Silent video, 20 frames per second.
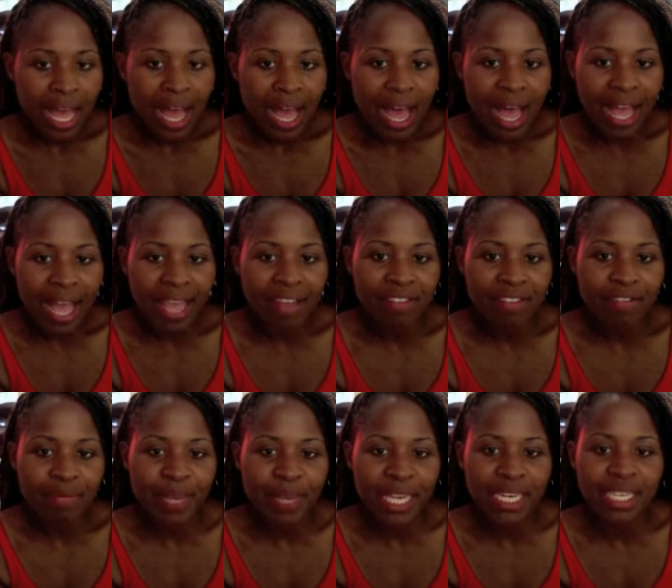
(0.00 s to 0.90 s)
I have
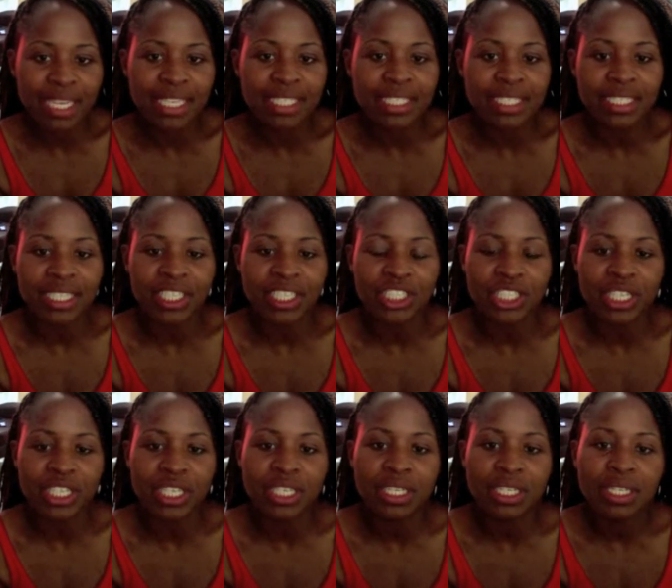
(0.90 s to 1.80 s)
made a
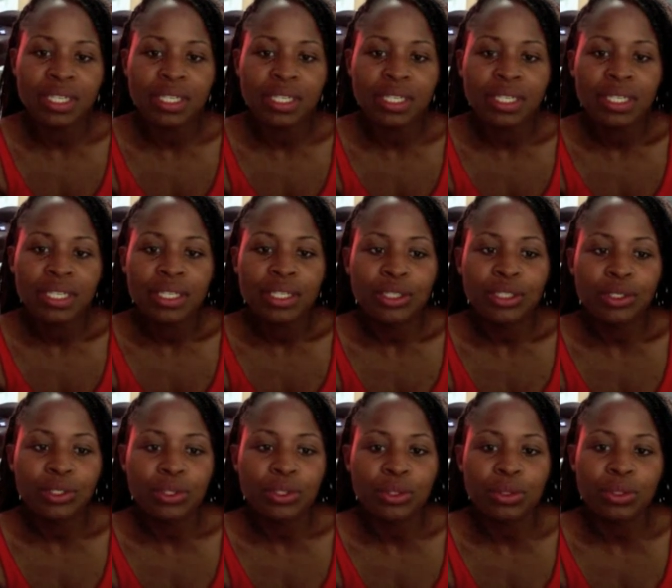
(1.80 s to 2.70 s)
decision
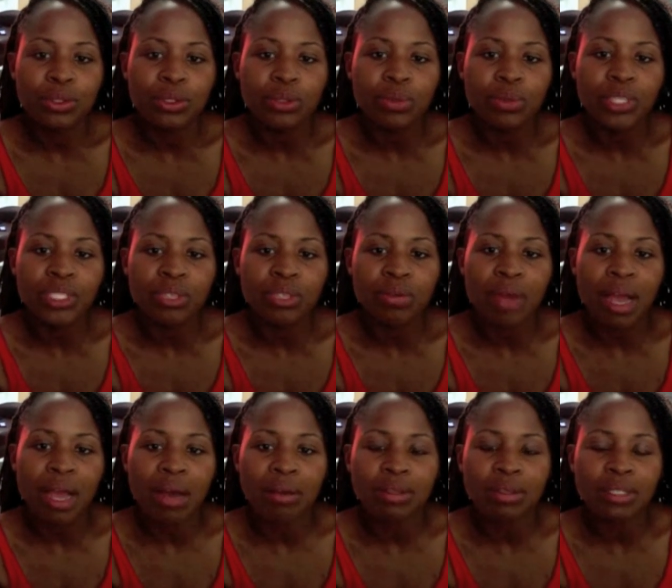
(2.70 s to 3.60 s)
to switch
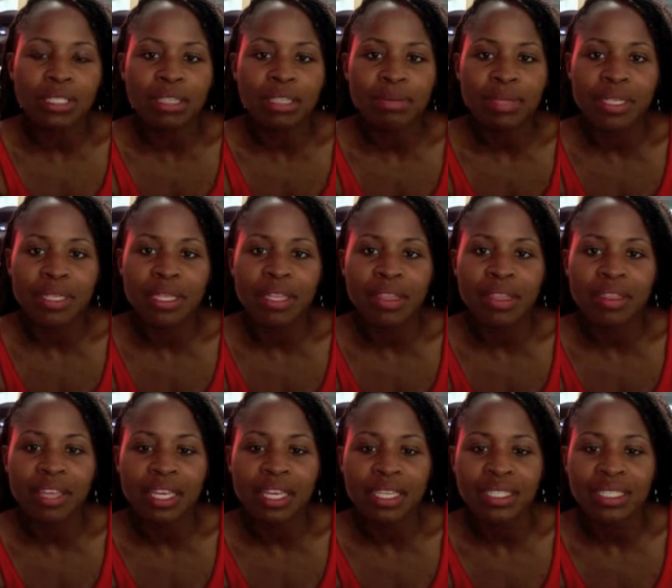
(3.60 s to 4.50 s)
around some of the
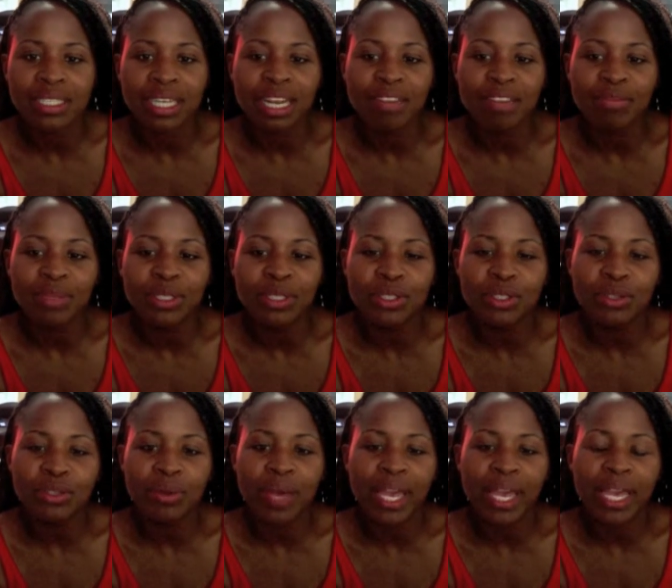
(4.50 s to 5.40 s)
things that I've been
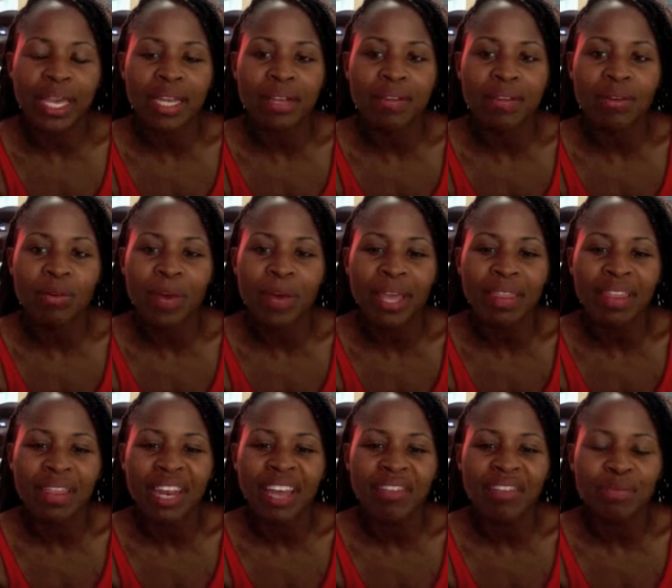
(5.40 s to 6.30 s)
doing and the way
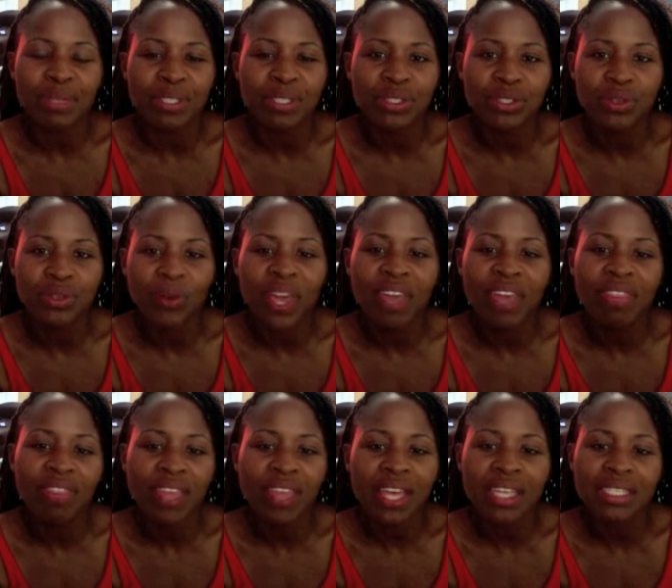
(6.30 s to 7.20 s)
that I've been doing
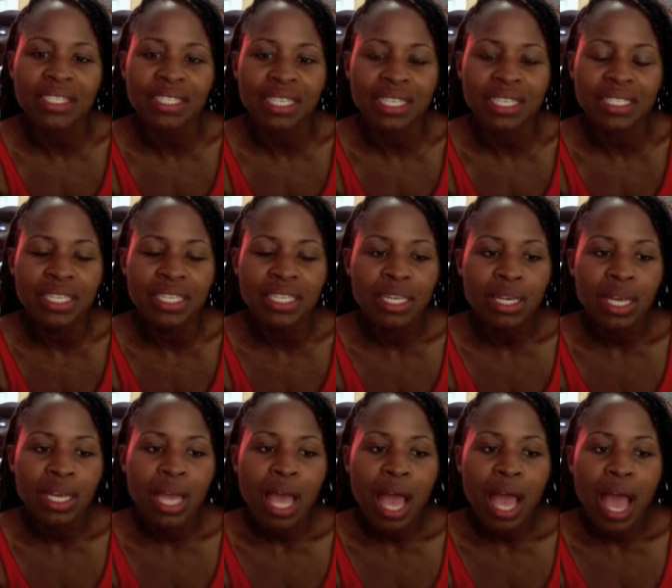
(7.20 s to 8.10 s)
things because
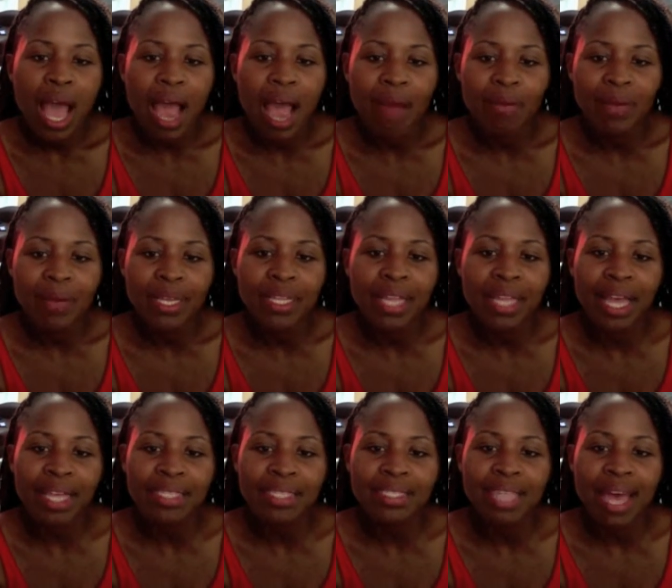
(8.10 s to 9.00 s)
I
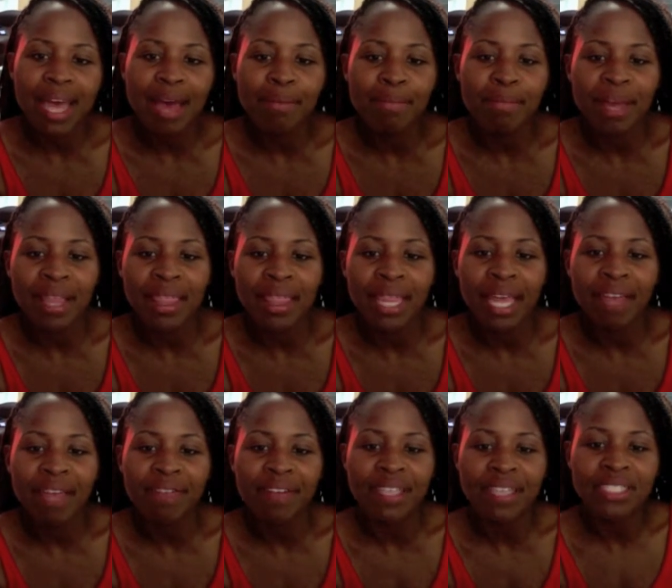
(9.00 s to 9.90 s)
realized that my
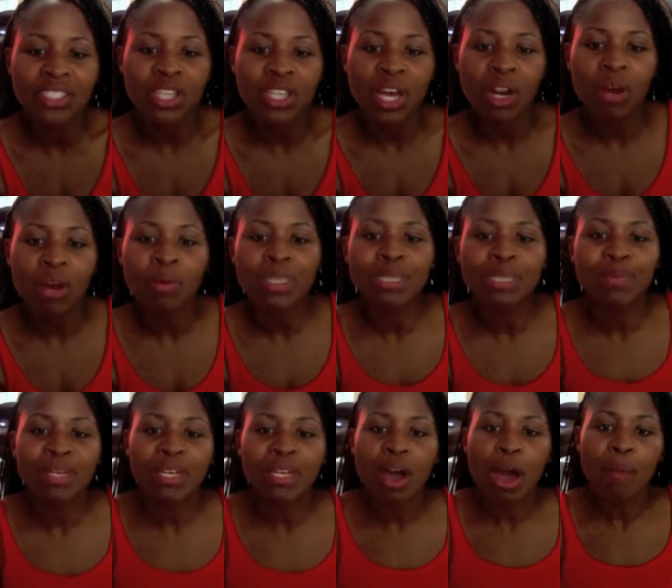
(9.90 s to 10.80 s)
life has not always
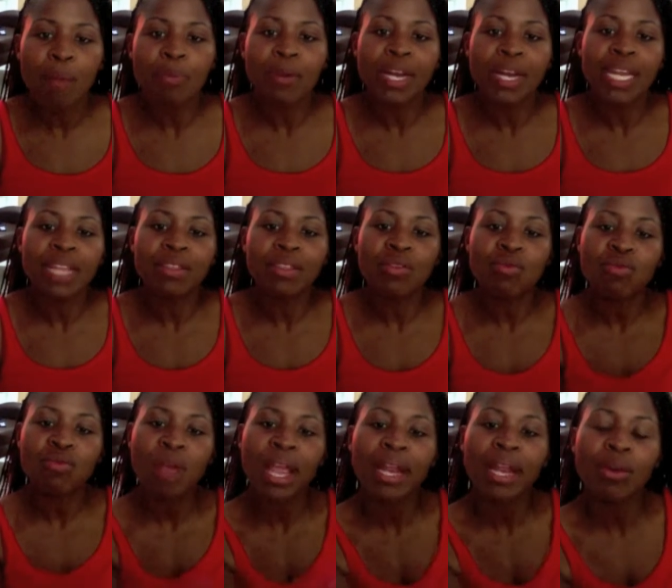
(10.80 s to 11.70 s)
been operating in the
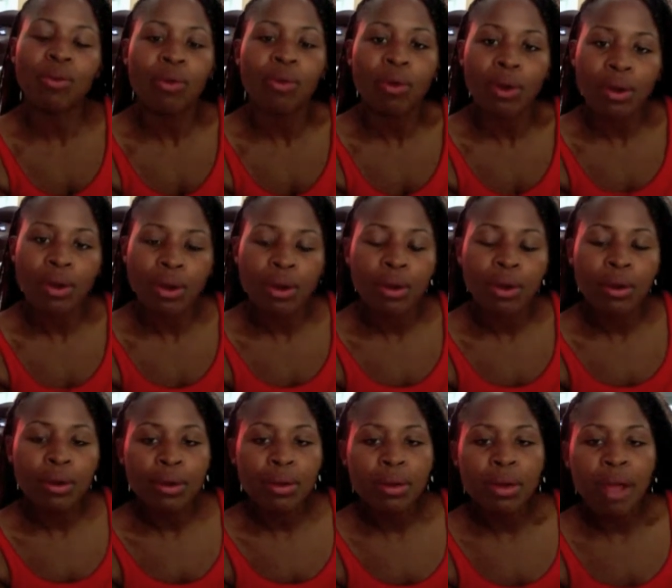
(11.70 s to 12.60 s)
right order
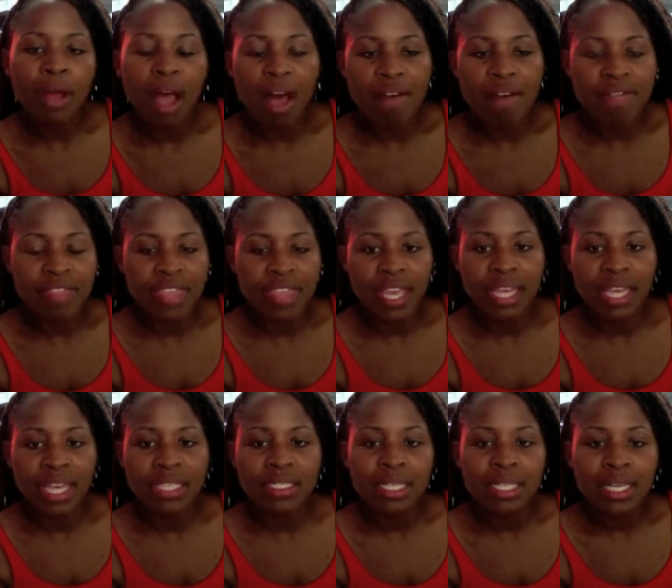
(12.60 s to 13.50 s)
of
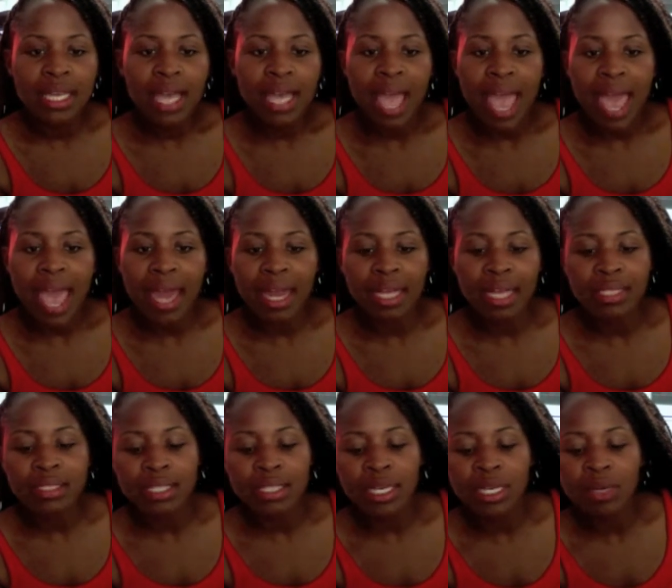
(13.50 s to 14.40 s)
things. And I'll
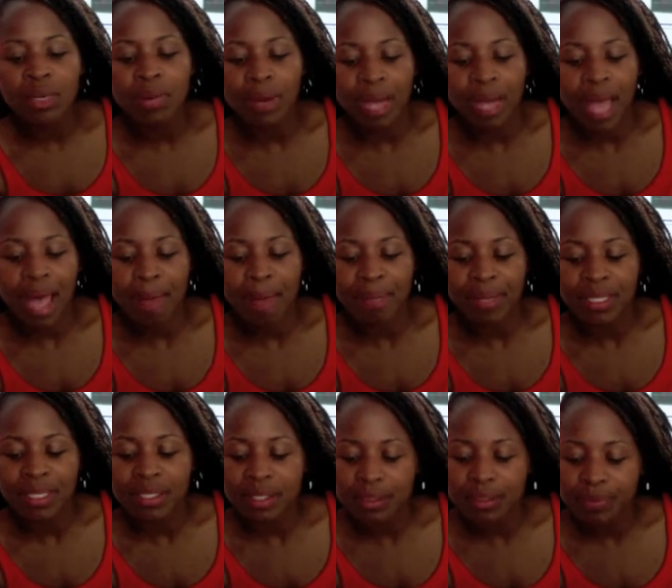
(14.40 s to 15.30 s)
tell you what
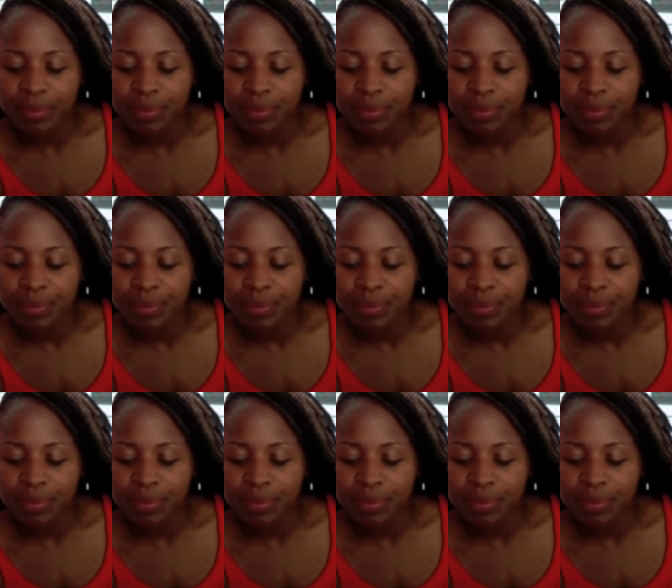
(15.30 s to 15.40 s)
happens.